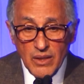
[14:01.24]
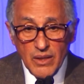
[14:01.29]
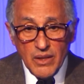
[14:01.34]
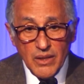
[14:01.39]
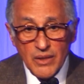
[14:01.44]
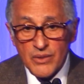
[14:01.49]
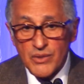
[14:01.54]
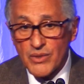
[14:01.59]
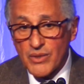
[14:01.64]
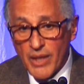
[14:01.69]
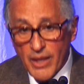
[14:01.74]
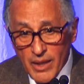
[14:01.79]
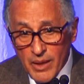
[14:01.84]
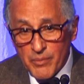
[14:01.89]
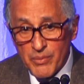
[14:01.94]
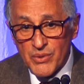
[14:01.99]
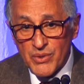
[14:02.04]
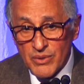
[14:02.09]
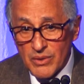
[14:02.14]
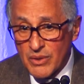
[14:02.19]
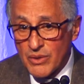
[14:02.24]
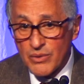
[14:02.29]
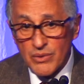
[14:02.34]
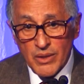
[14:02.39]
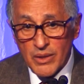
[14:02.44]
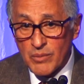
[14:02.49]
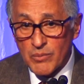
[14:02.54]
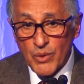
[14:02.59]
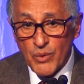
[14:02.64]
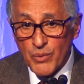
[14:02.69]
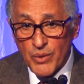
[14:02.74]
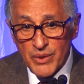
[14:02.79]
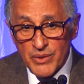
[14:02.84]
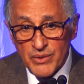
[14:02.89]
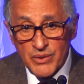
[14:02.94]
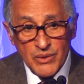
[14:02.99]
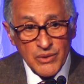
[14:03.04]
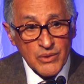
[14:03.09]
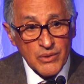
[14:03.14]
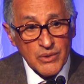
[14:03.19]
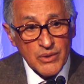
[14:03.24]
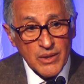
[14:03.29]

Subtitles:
It's absolutely incredible what you do,